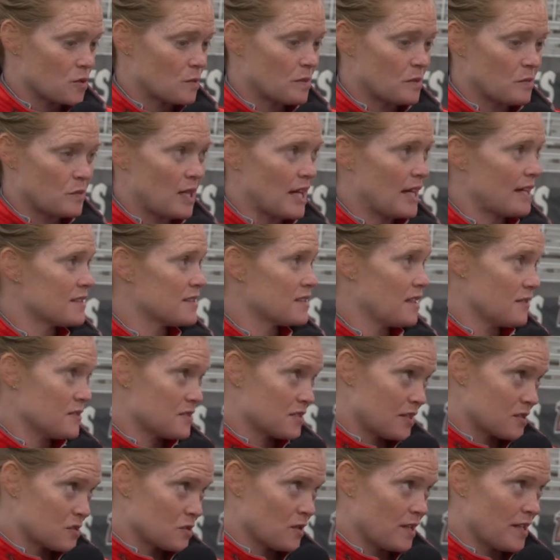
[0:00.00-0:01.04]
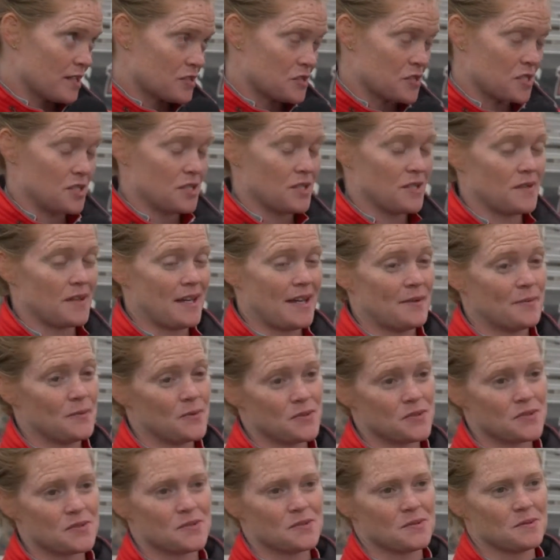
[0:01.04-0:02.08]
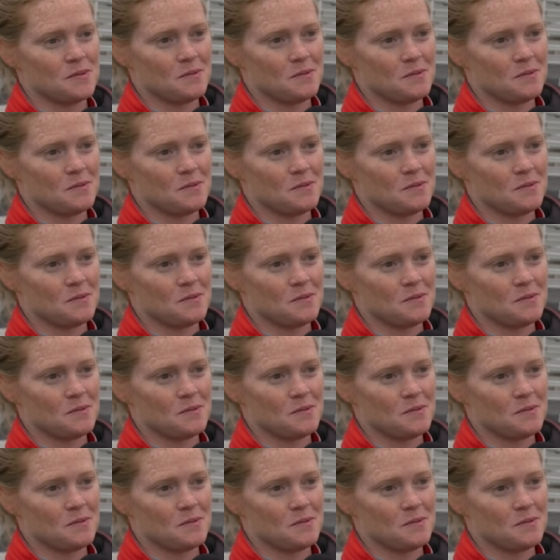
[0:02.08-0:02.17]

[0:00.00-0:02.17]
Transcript: I mean, we had a tough schedule last year, and that was